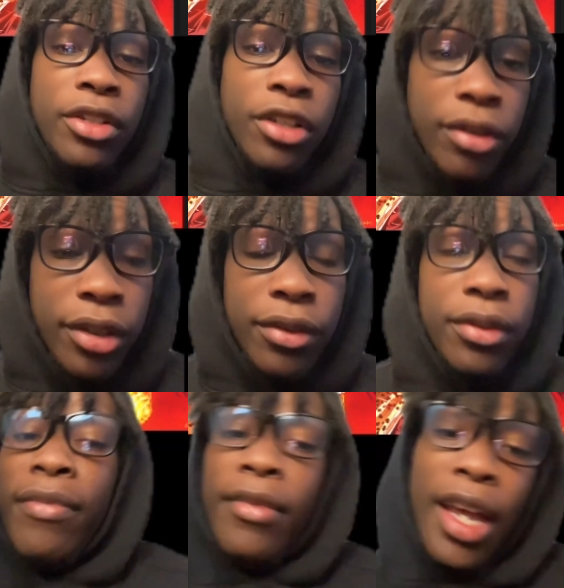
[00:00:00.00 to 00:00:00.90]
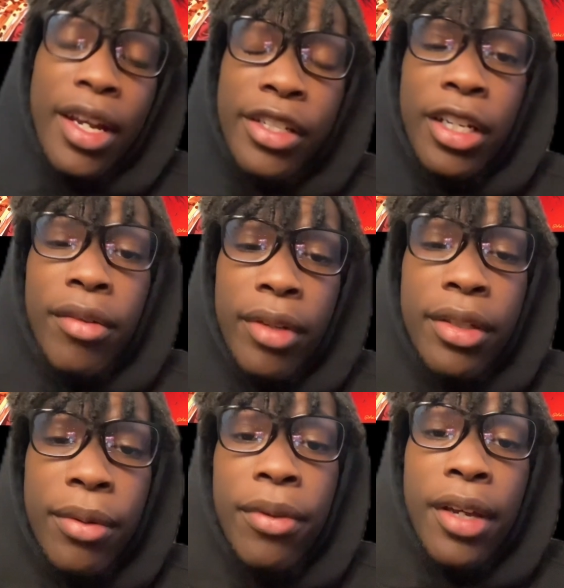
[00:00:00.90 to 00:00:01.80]
Jogo's, I genuinely
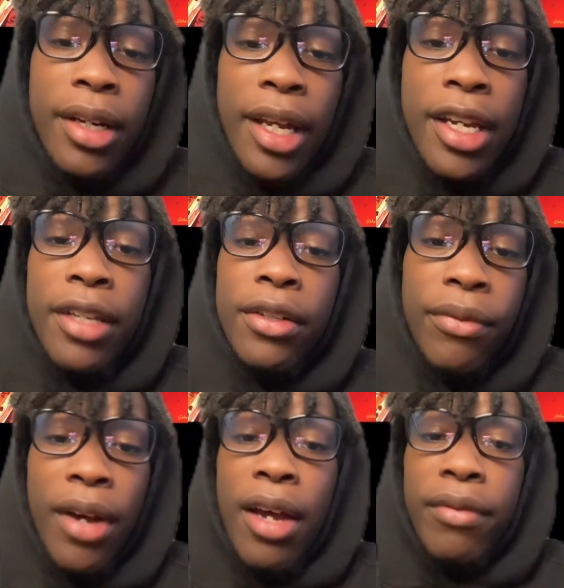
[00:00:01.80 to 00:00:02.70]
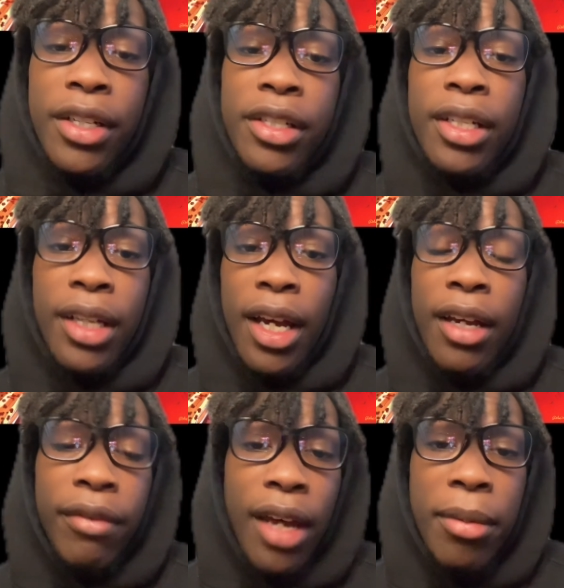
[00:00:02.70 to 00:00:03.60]
do think that he could survive the Shikai
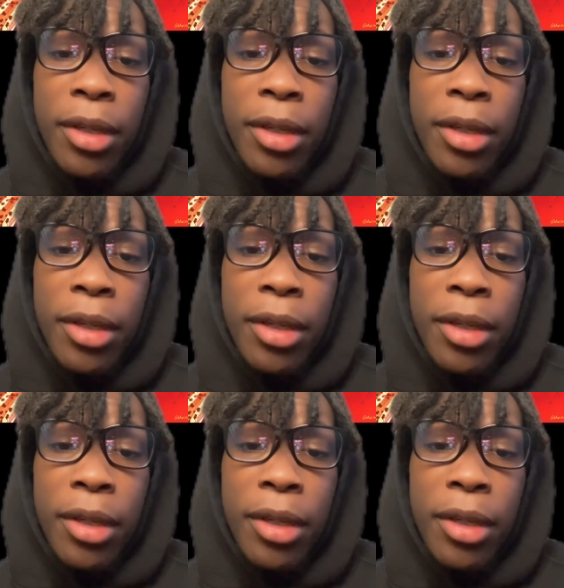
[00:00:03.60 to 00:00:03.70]
of Captain